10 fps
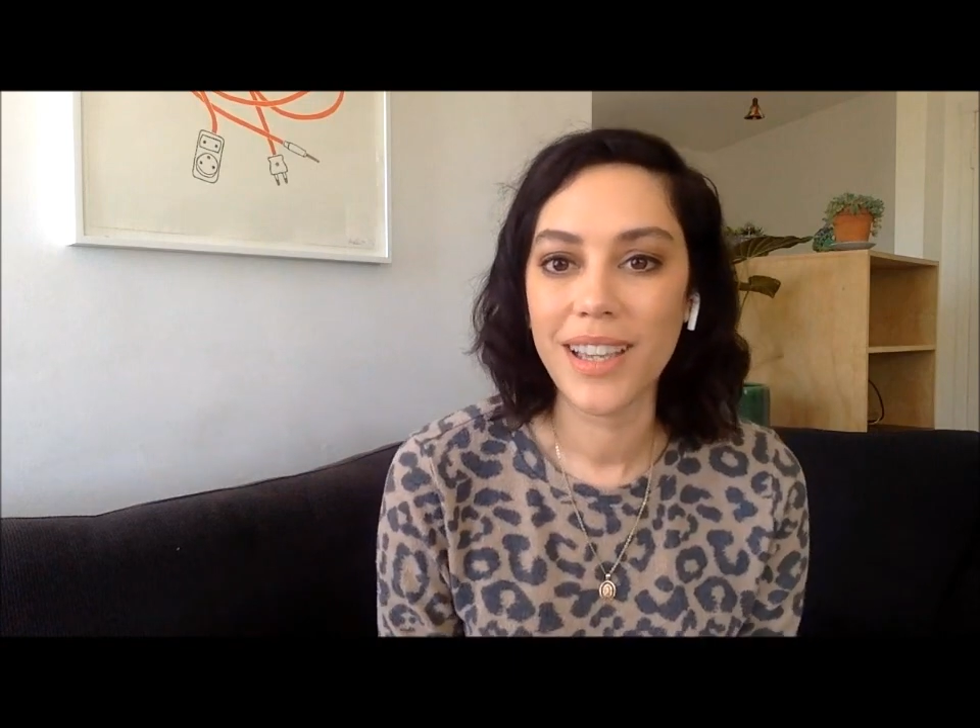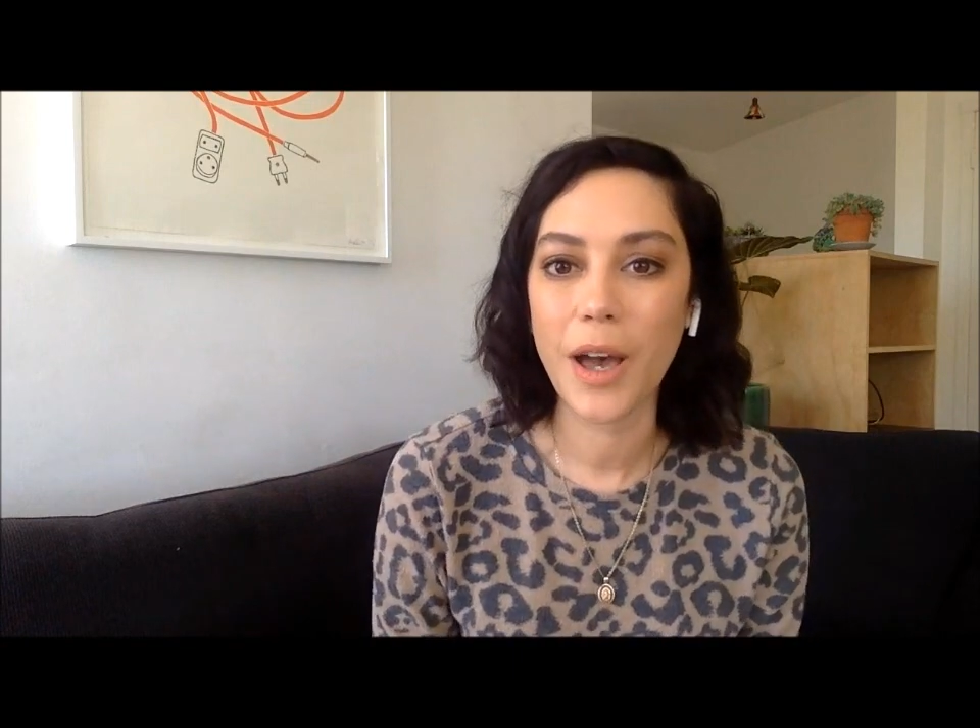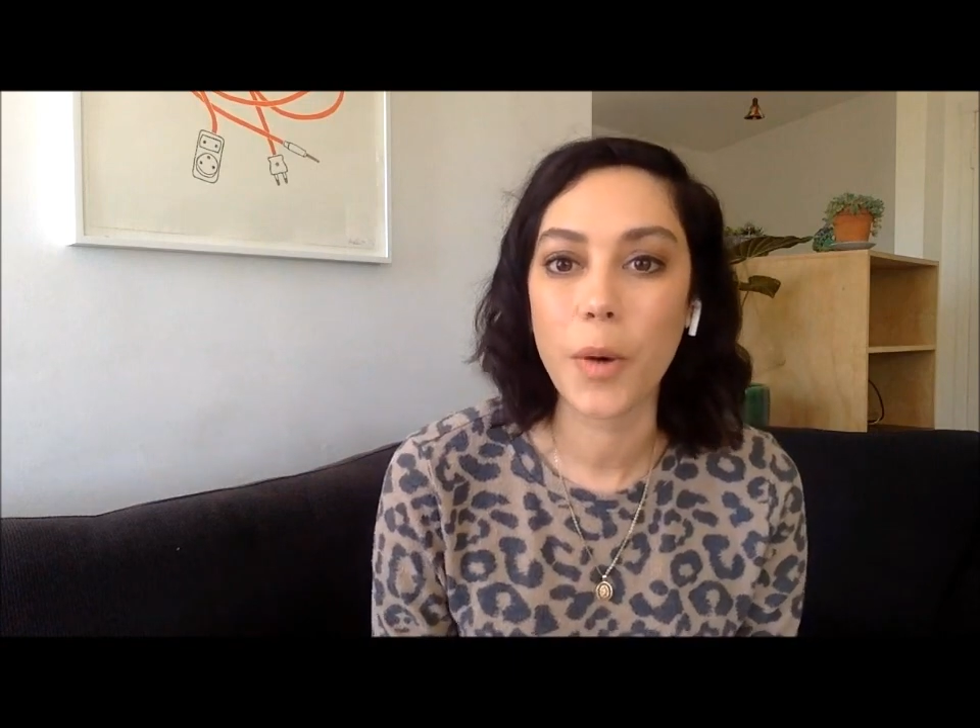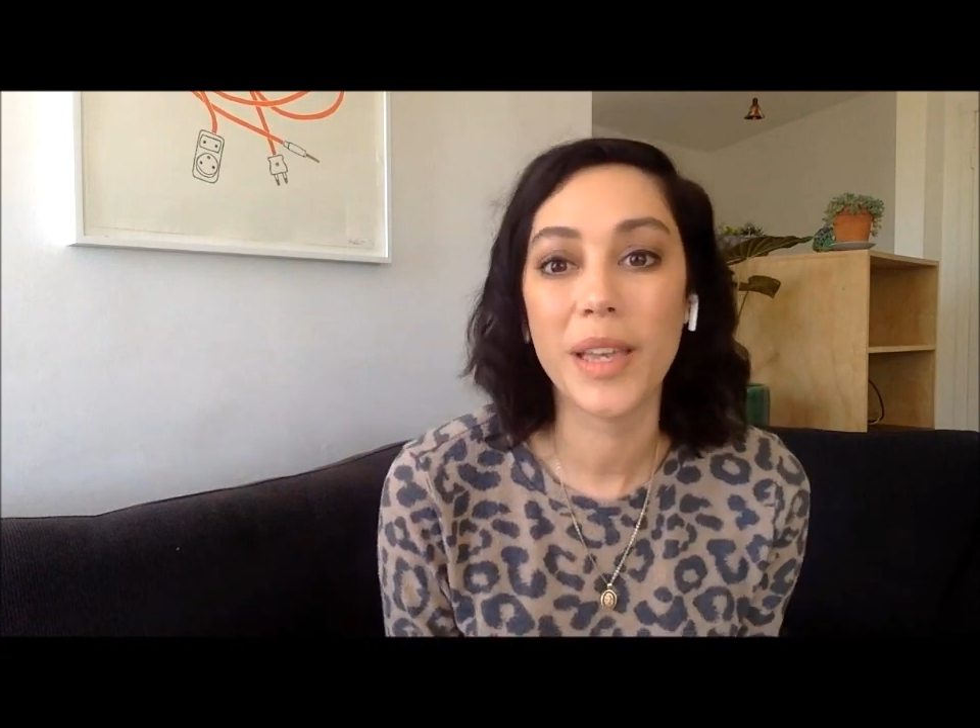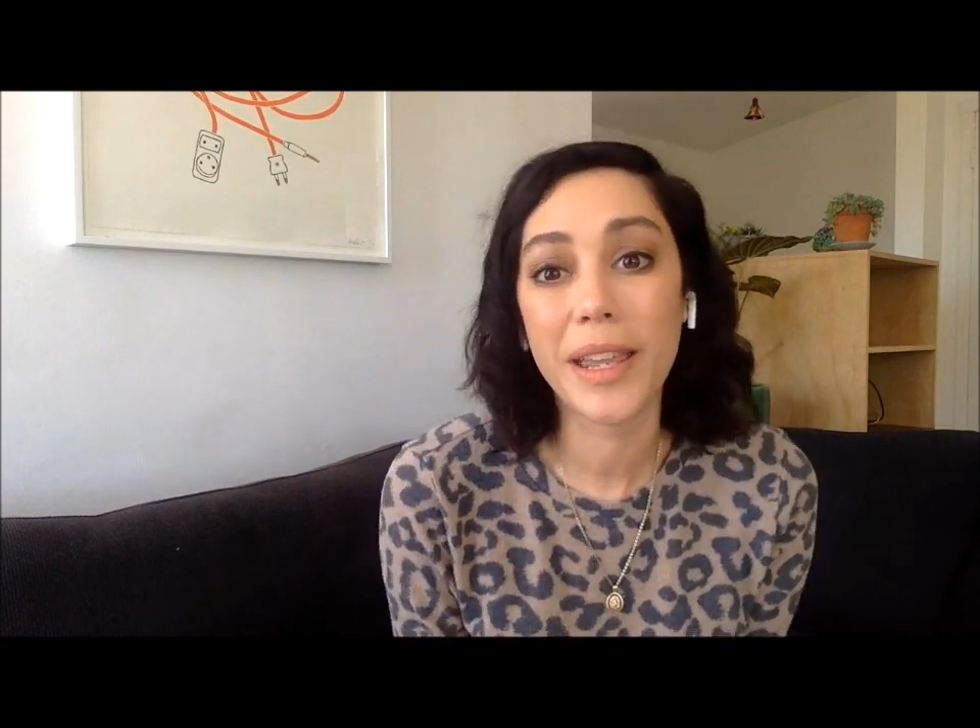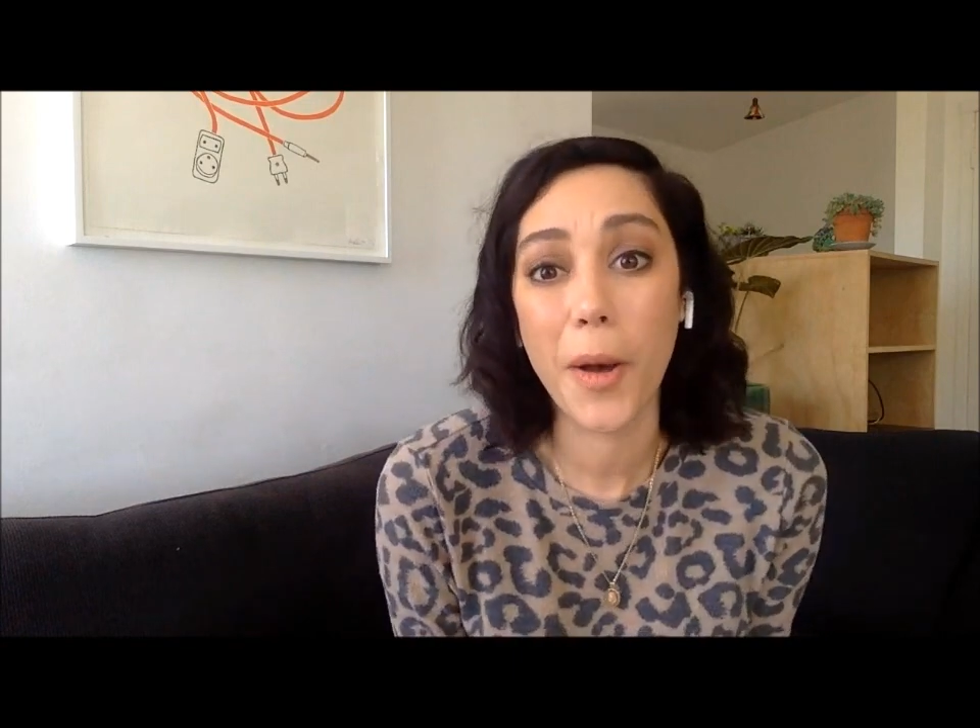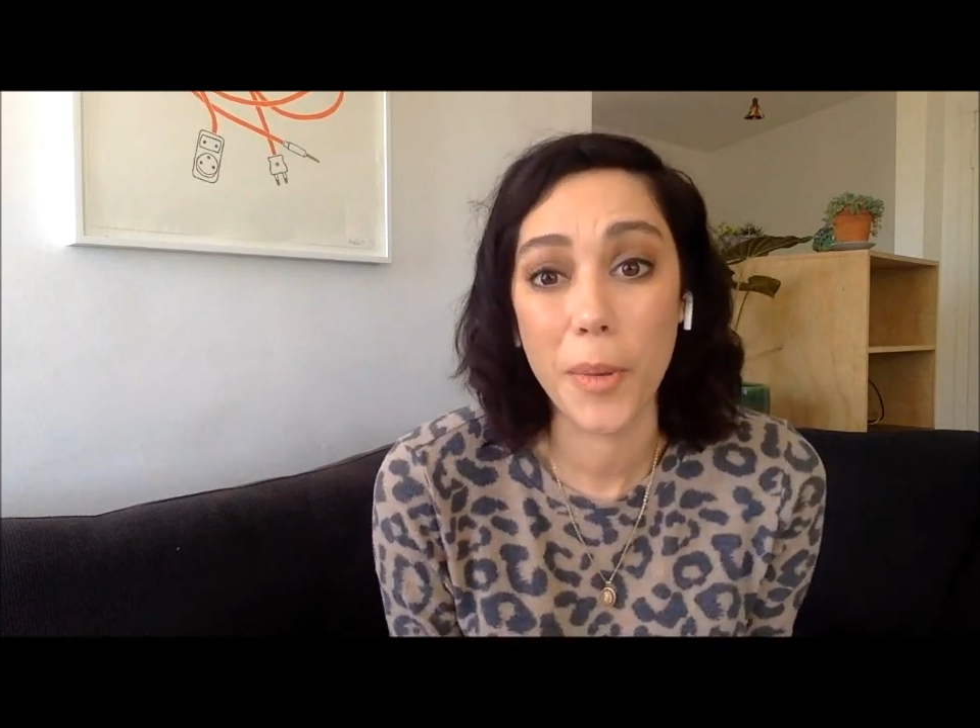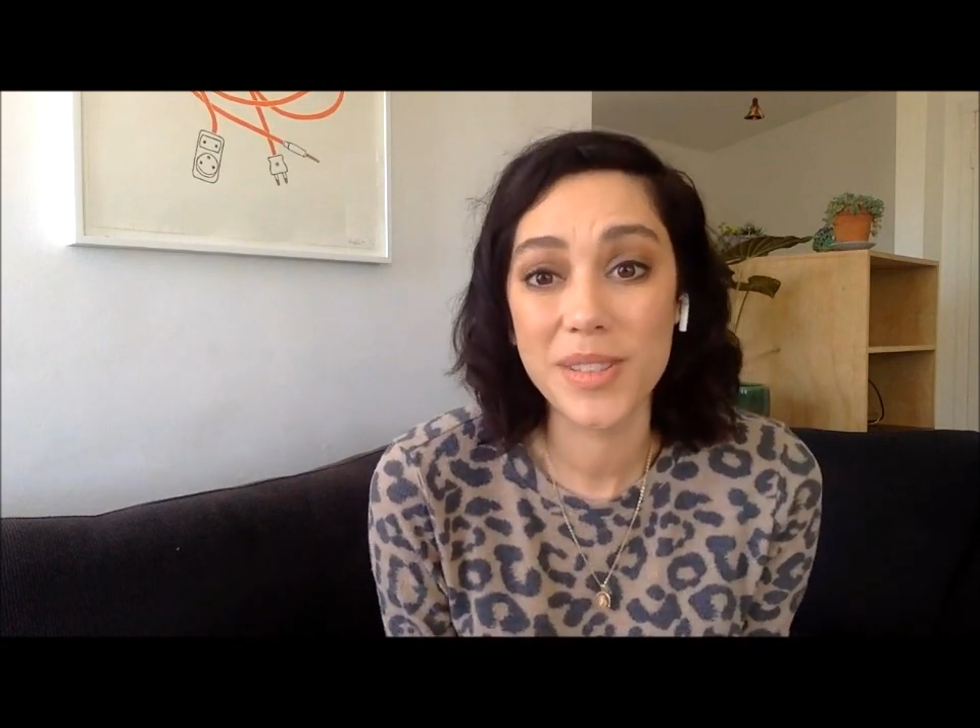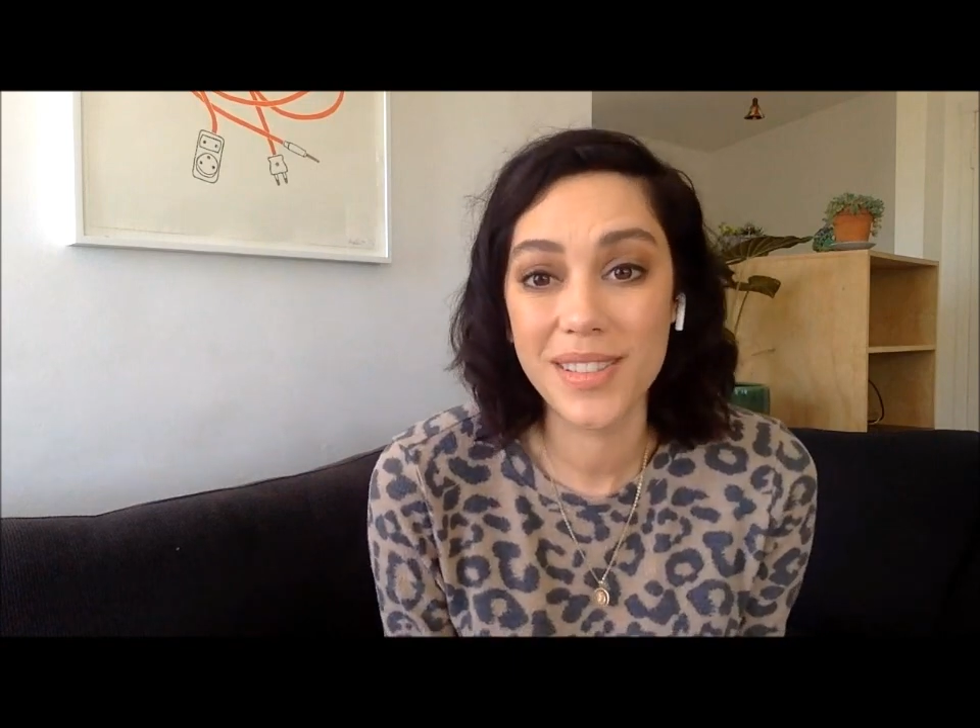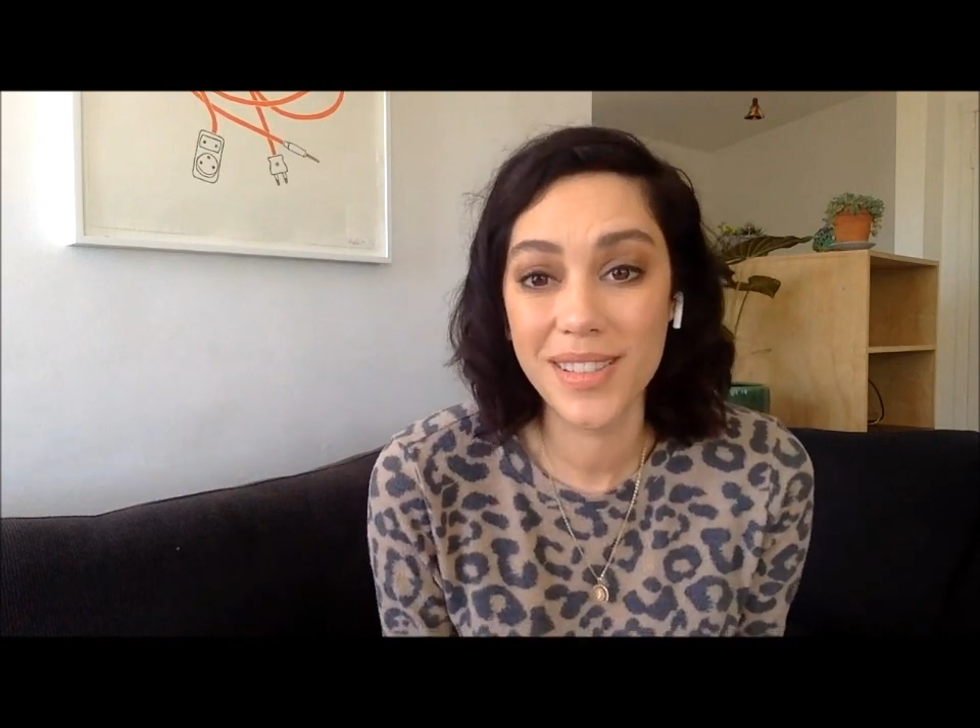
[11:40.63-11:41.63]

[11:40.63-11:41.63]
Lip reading: helps.